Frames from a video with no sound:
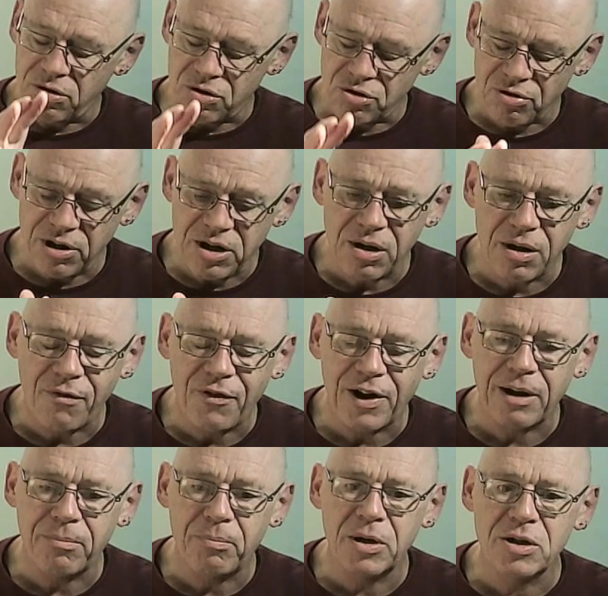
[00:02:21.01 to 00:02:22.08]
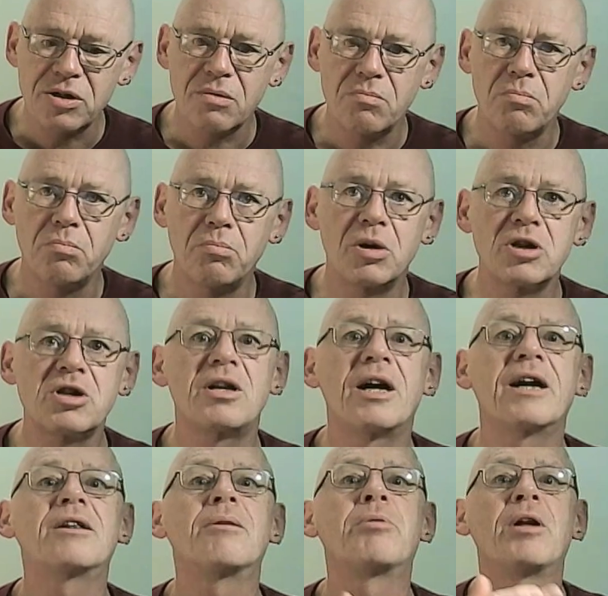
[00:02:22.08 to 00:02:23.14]
treated development much
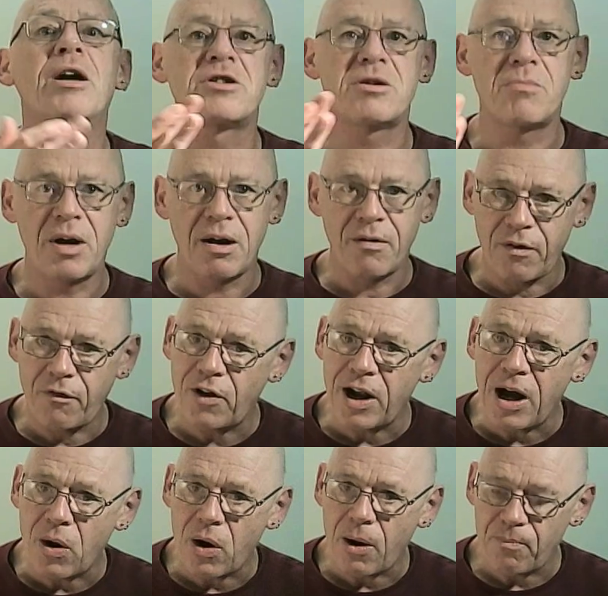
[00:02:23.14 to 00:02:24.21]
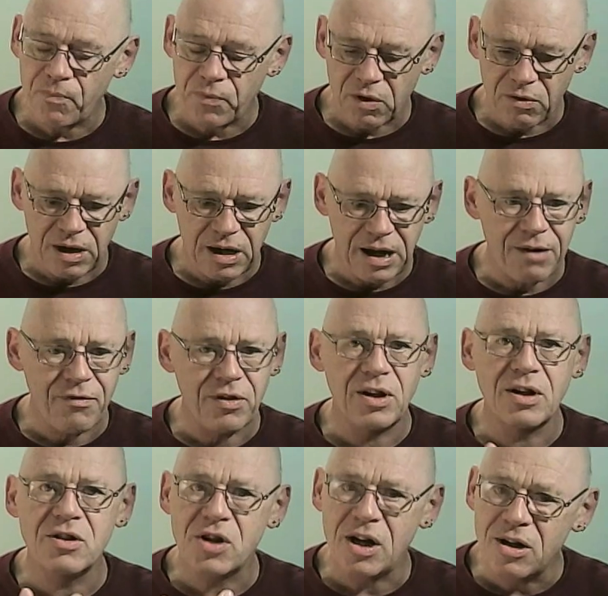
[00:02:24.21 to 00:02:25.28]
like the blossoming of a flower, right?
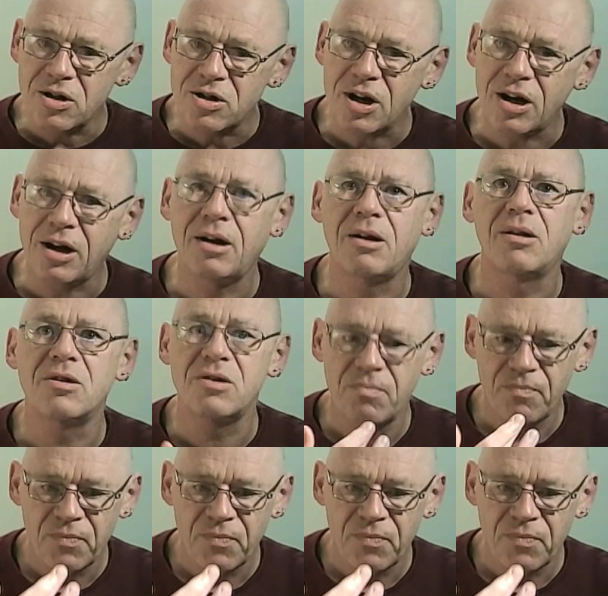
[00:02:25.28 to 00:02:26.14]
Everything's internal.